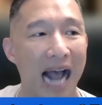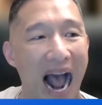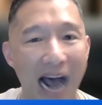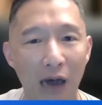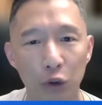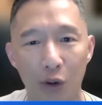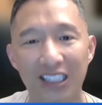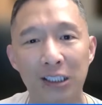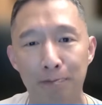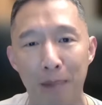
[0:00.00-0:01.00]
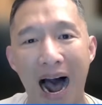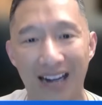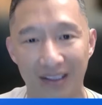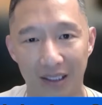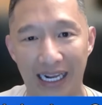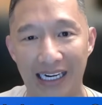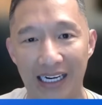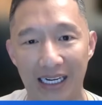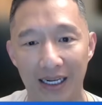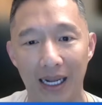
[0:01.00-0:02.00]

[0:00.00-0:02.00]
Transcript: How do I spot a